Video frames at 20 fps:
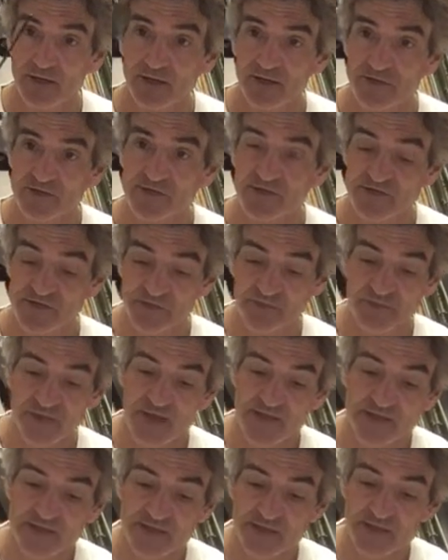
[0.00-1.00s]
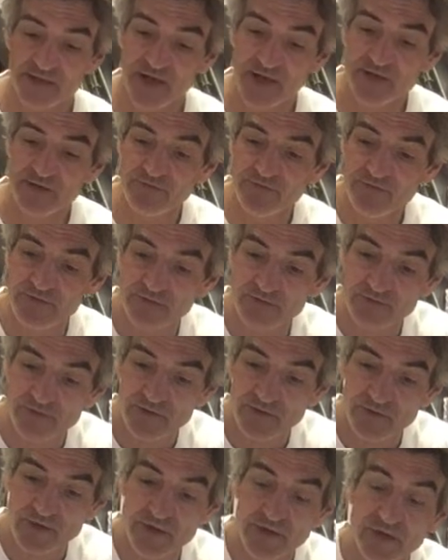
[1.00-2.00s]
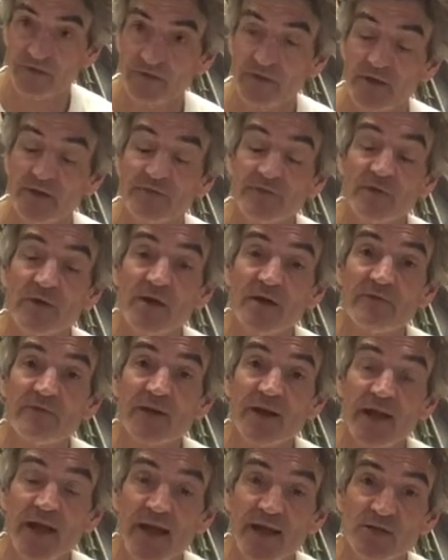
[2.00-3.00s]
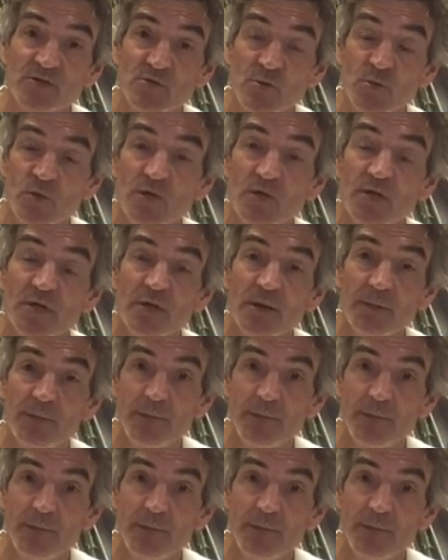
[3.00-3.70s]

It's just a plastic knife. Or if you have an actual